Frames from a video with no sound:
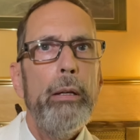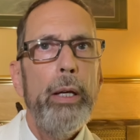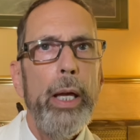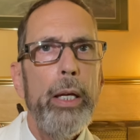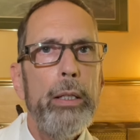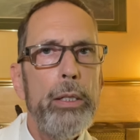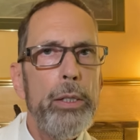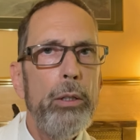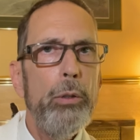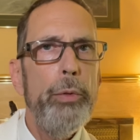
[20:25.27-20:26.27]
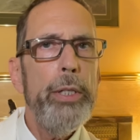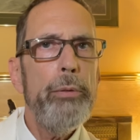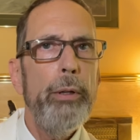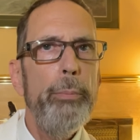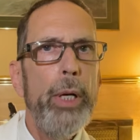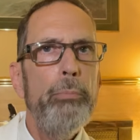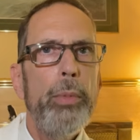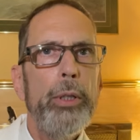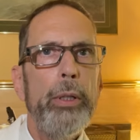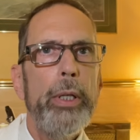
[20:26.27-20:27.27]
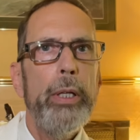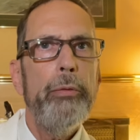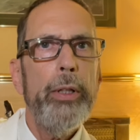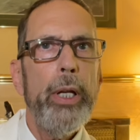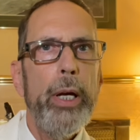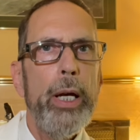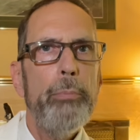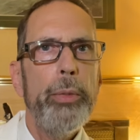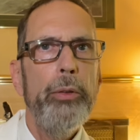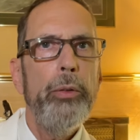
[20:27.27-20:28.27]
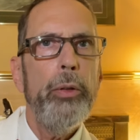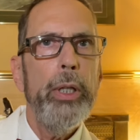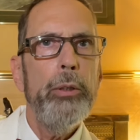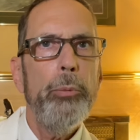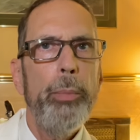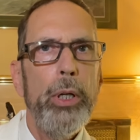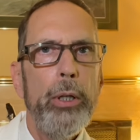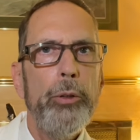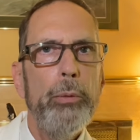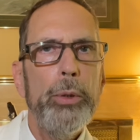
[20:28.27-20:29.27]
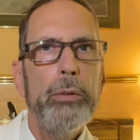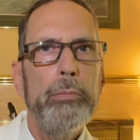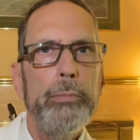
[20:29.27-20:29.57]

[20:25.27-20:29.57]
And as always, remember, if it happens, it's possible.